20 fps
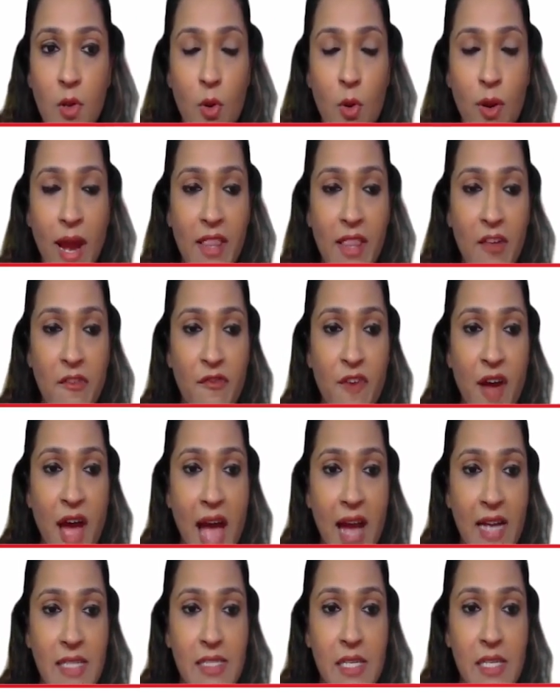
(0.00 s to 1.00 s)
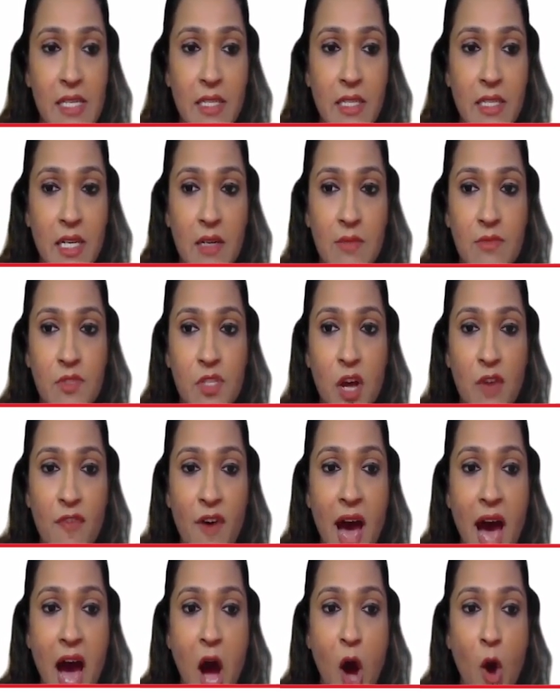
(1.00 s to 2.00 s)
look at the facts in terms
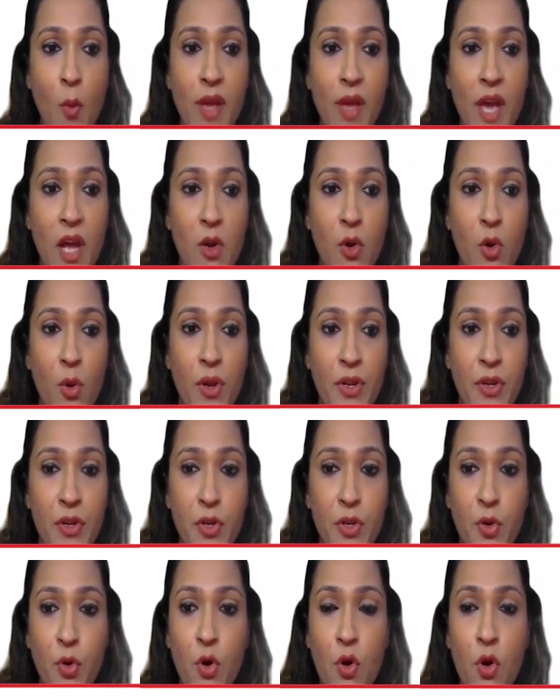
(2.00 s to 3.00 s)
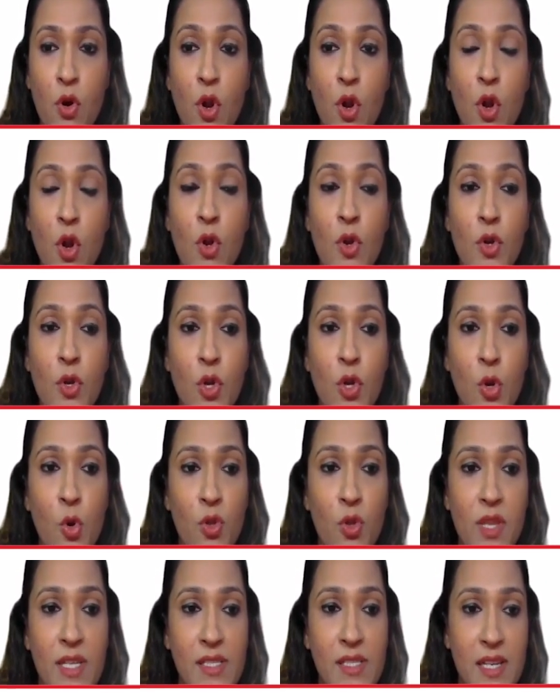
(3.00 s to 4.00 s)
of how we are going to
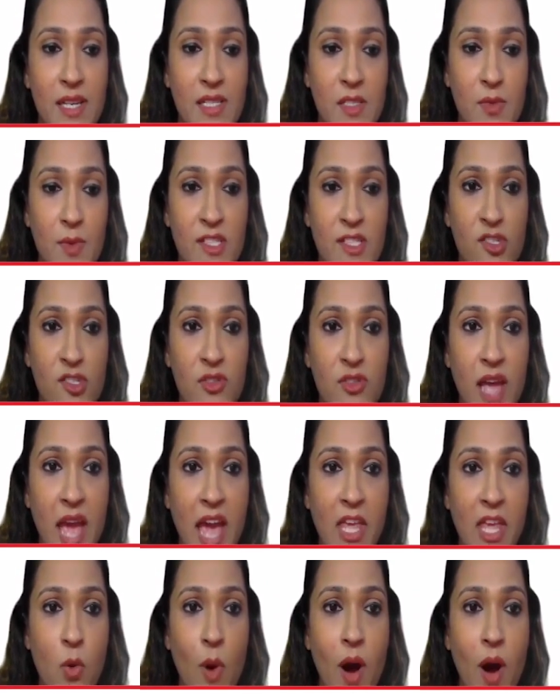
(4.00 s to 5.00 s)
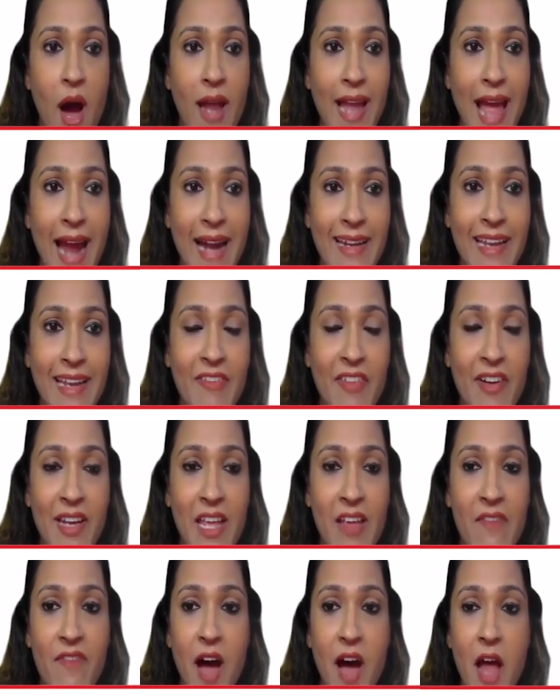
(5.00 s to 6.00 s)
do this as well. So there you are,
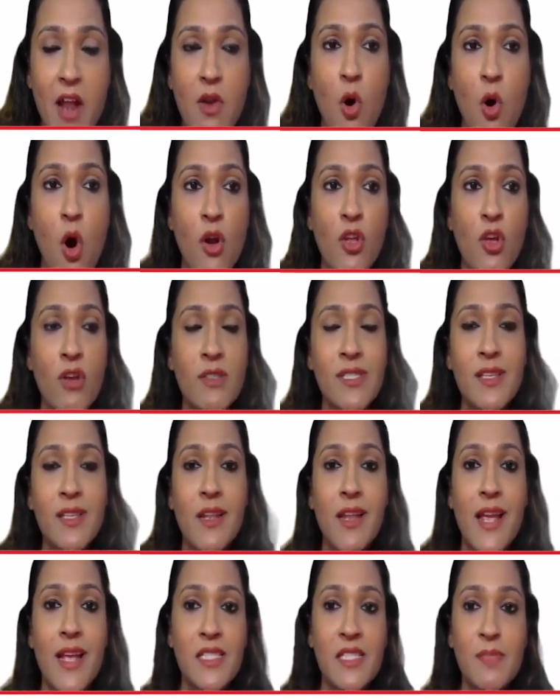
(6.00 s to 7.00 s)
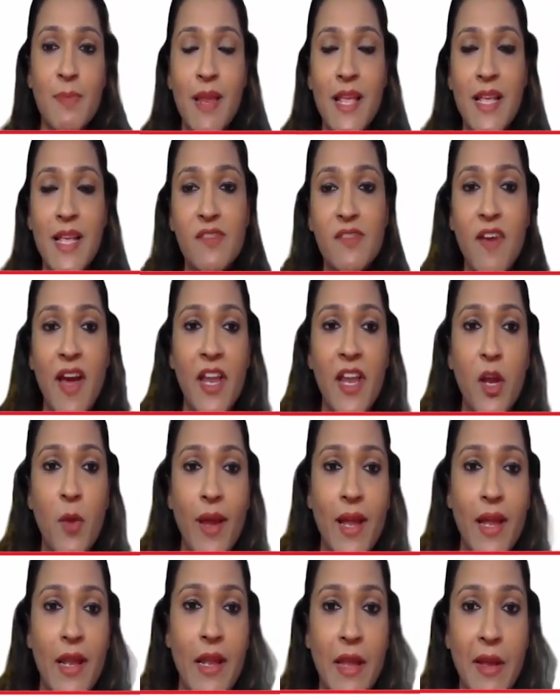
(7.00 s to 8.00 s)
activity one on your screens, please, very
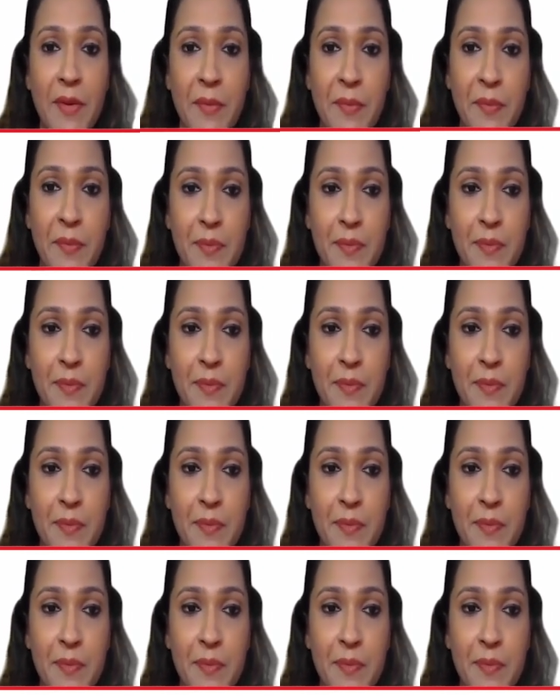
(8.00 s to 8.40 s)
quickly.